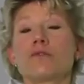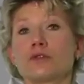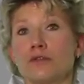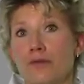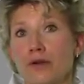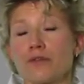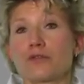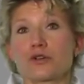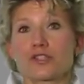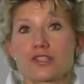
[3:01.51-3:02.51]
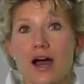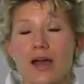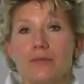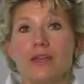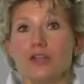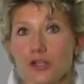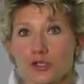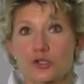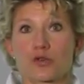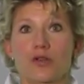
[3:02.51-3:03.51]
so for the very first time in
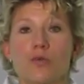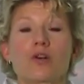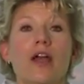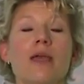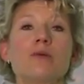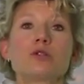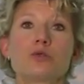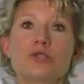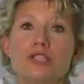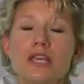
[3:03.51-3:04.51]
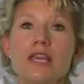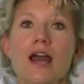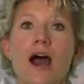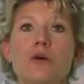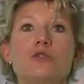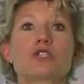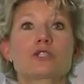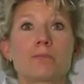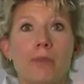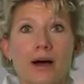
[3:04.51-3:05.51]
history, we're able to see how
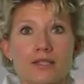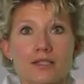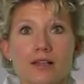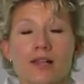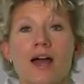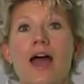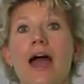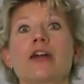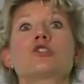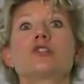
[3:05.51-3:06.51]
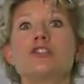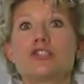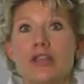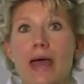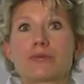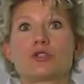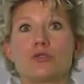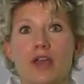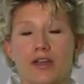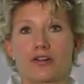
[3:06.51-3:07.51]
this puzzle actually snaps
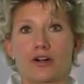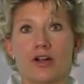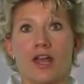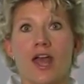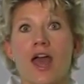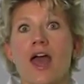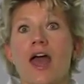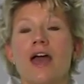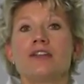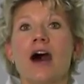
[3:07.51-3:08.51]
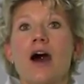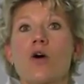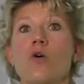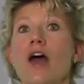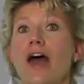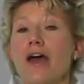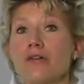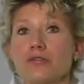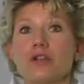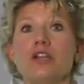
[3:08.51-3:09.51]
together, and how
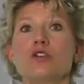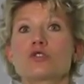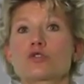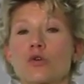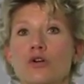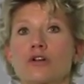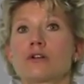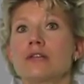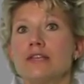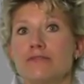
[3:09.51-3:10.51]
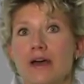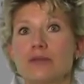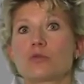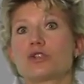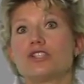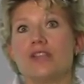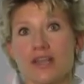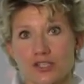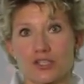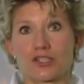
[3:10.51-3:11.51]
every historical event was
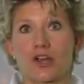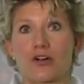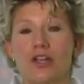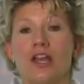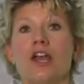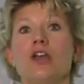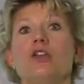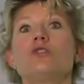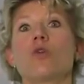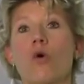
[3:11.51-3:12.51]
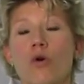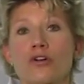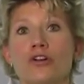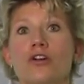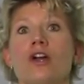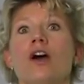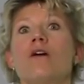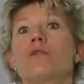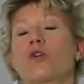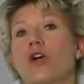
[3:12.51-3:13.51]
necessary in order
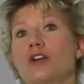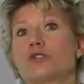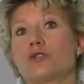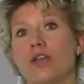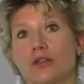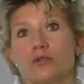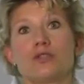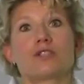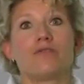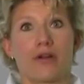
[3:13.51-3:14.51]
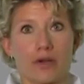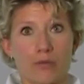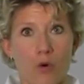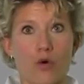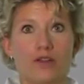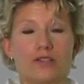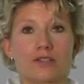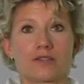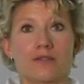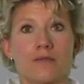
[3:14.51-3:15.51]
for us to get to this very
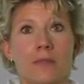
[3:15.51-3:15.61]
point.